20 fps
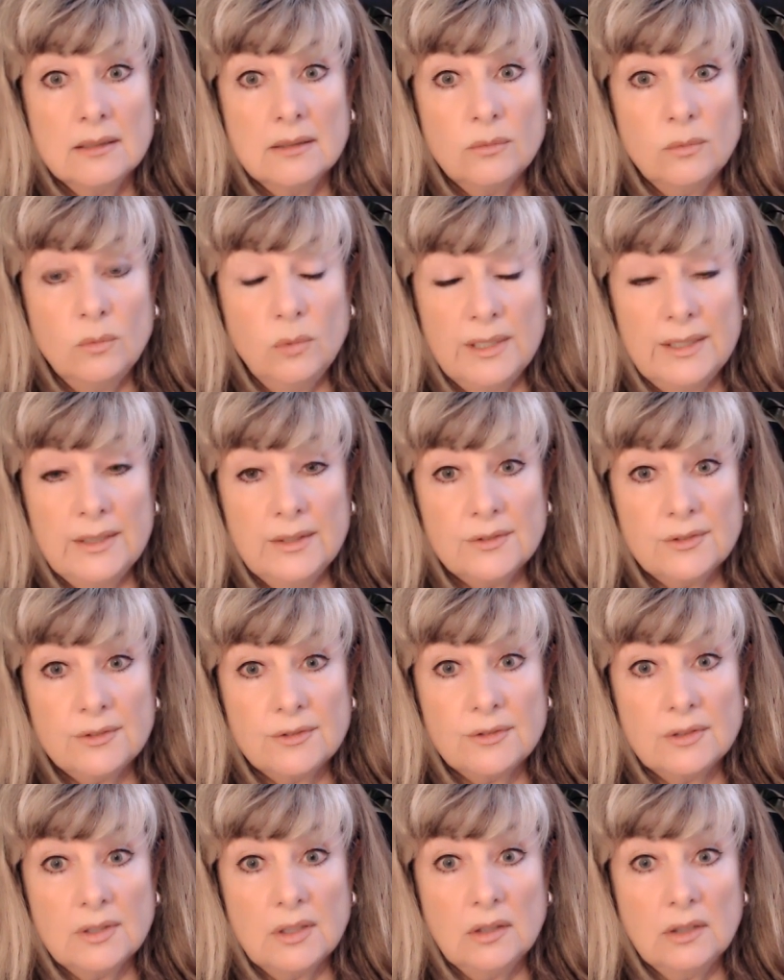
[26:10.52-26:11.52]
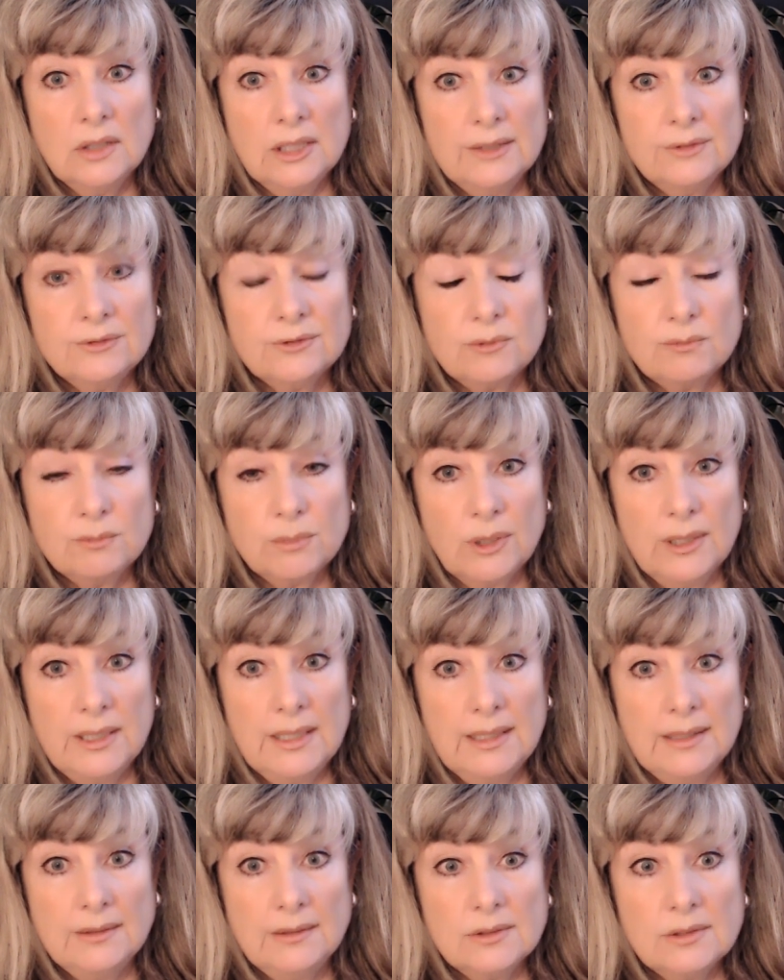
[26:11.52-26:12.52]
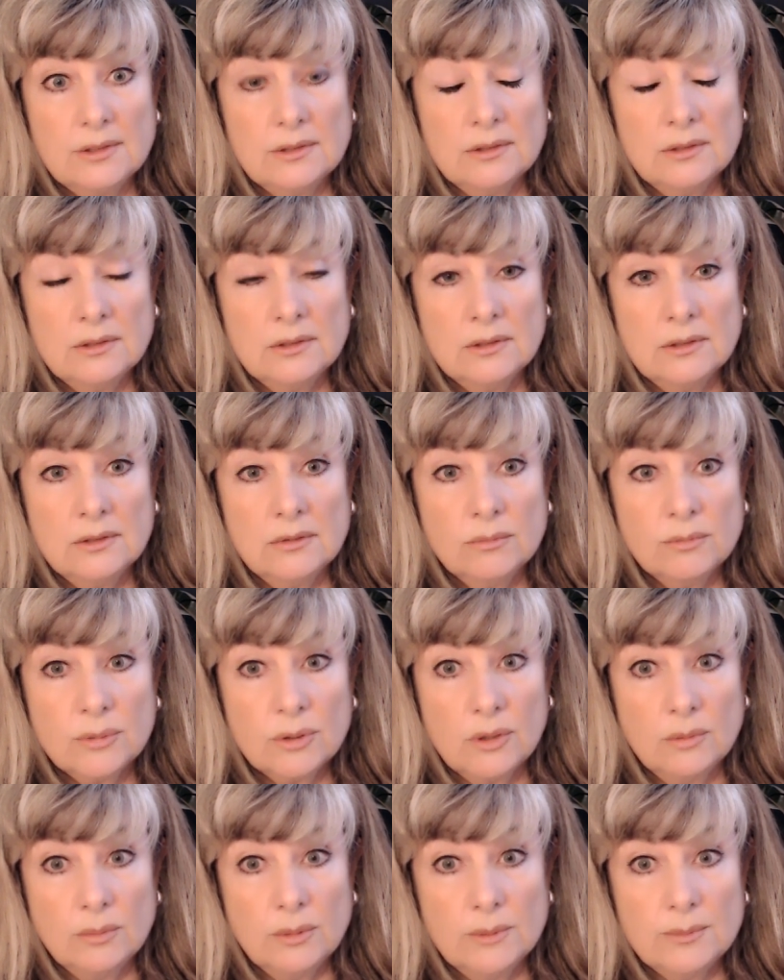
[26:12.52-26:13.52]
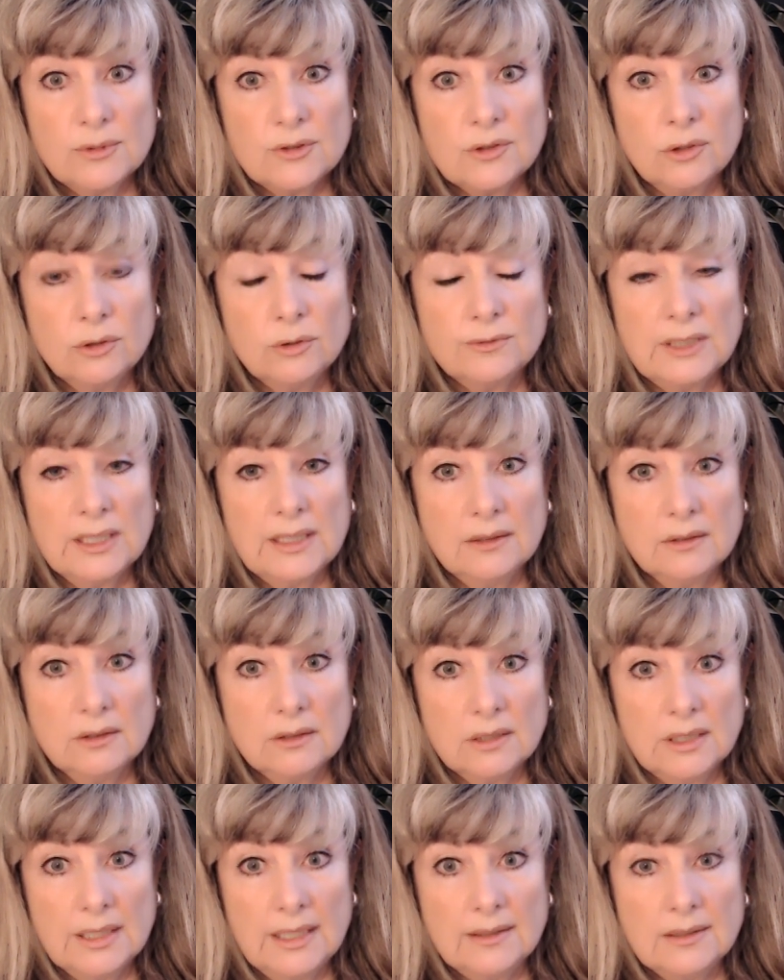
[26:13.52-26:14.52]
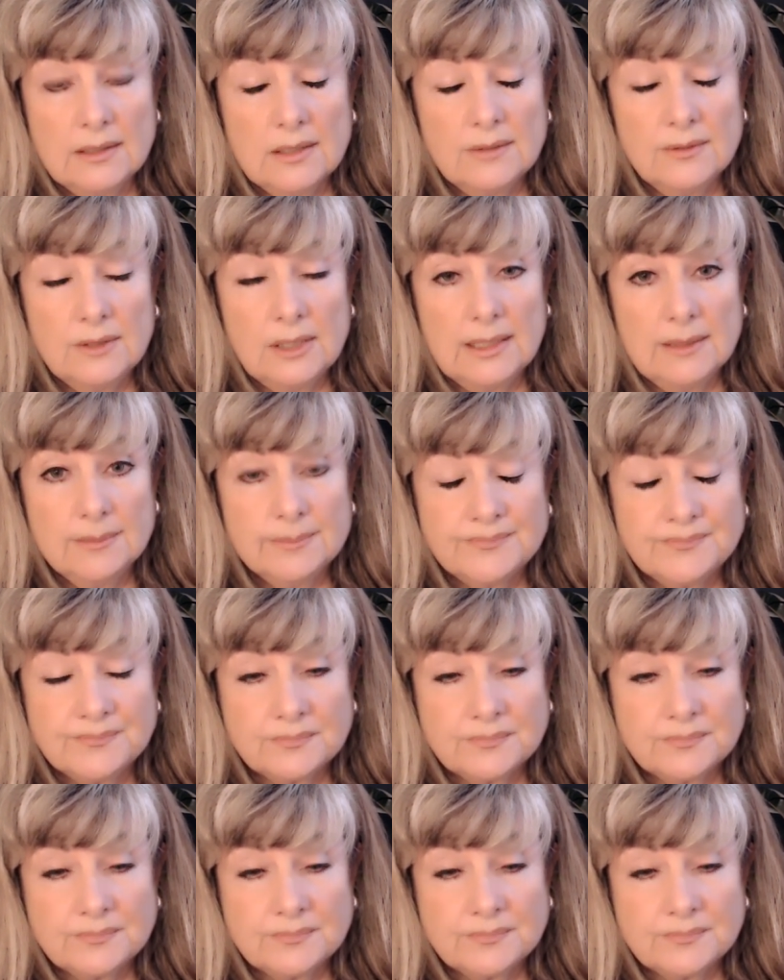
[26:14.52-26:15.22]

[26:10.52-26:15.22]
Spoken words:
with left-brained problem solving and creativity.